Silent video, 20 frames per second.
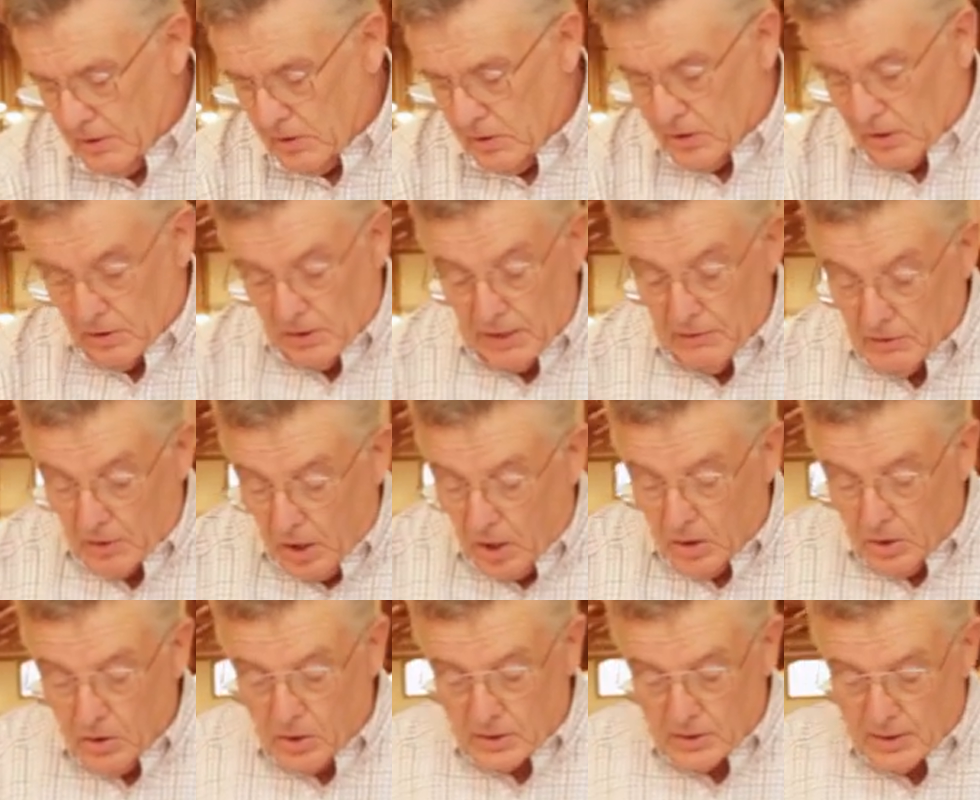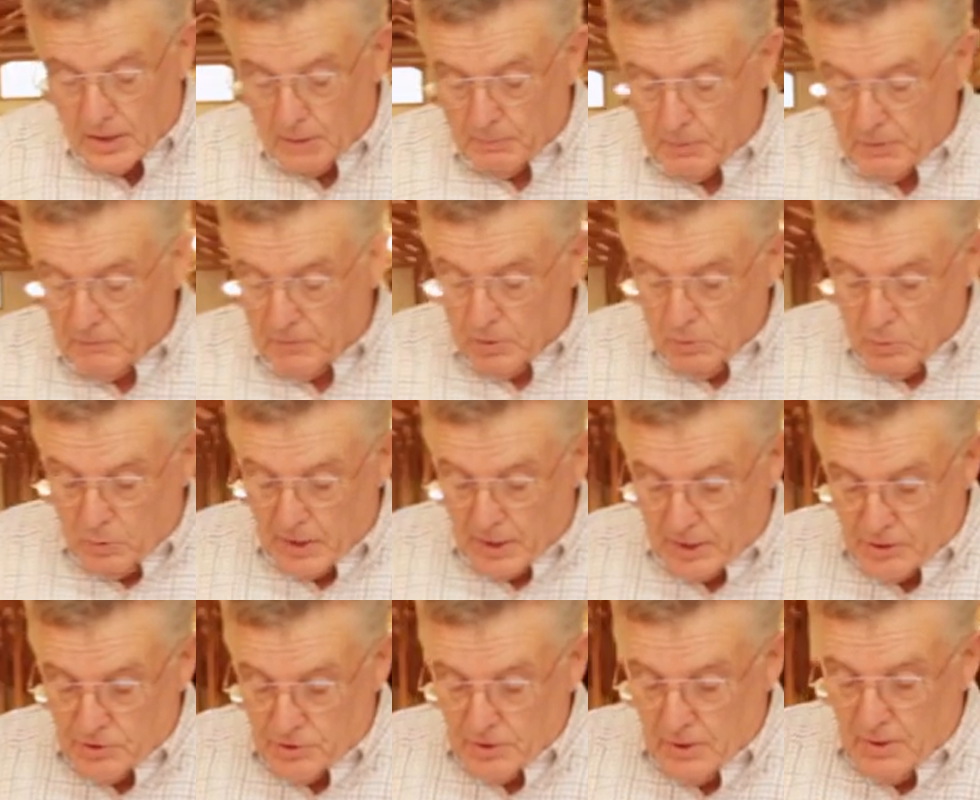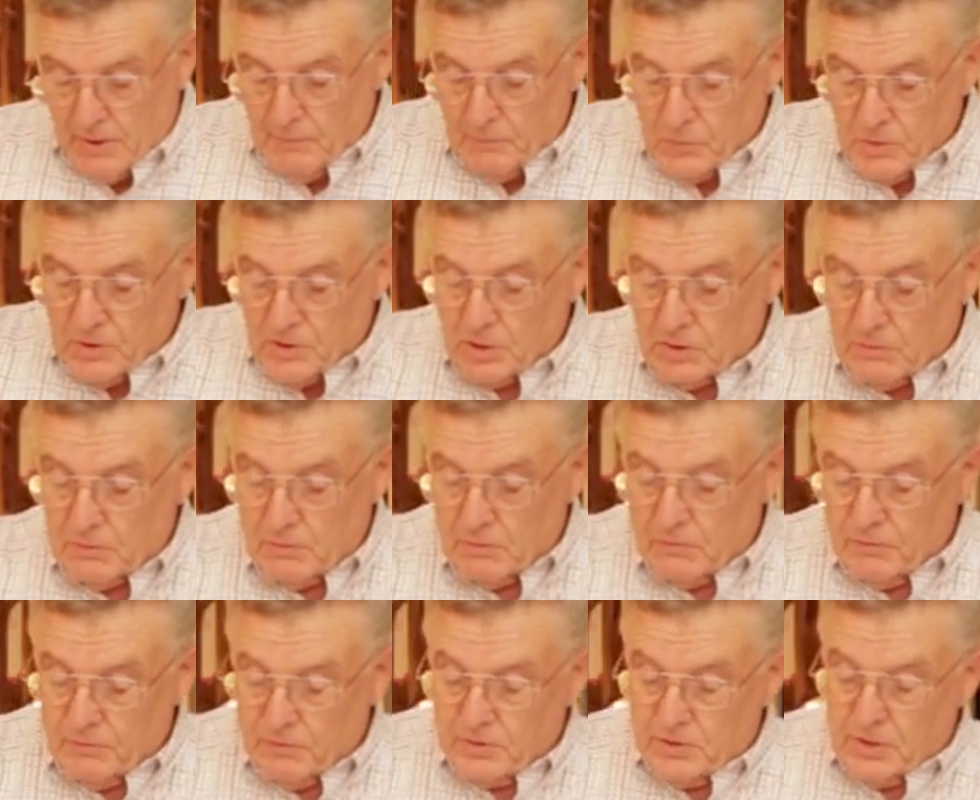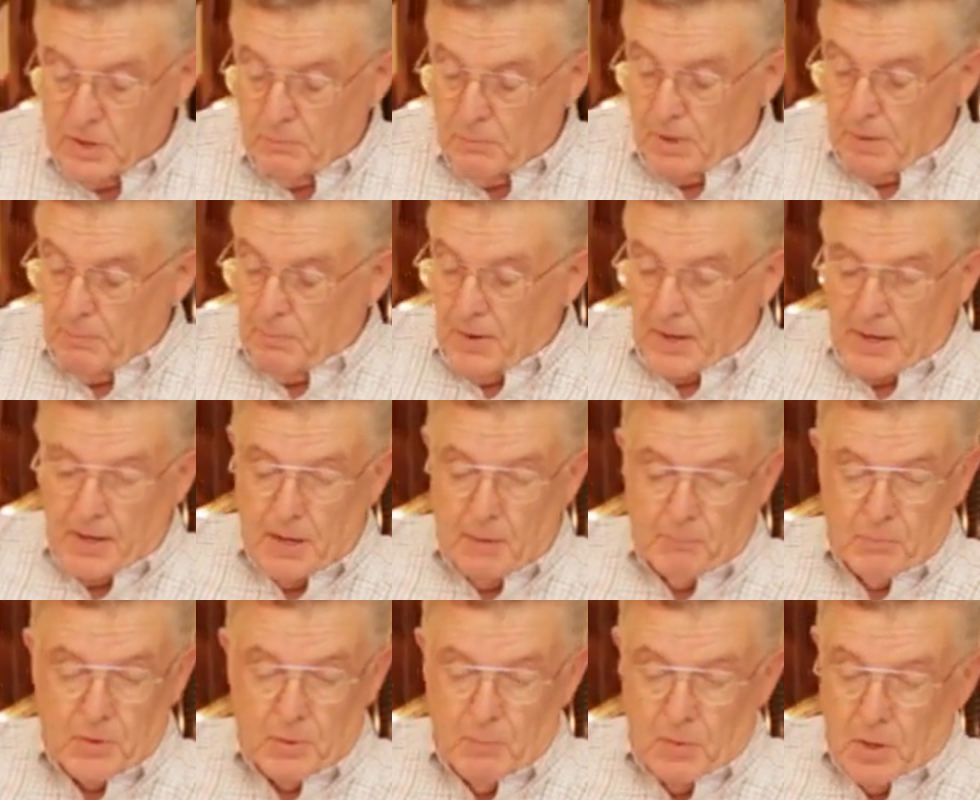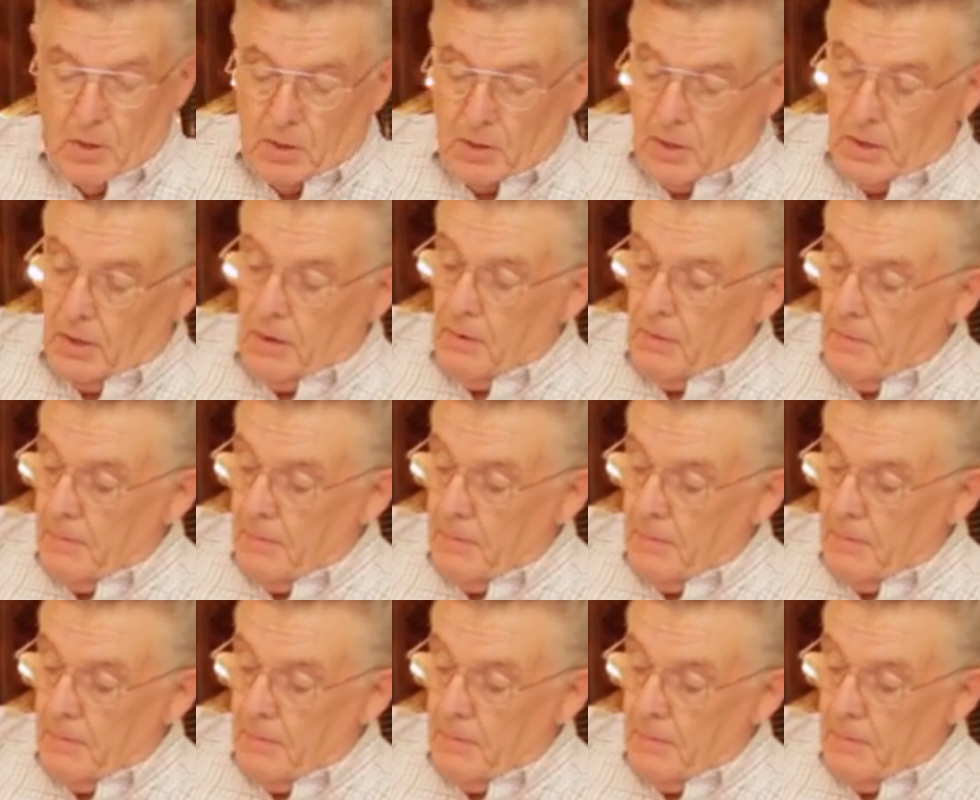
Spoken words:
you can leave it all hooked up if you wish. Just simply pick up the milker,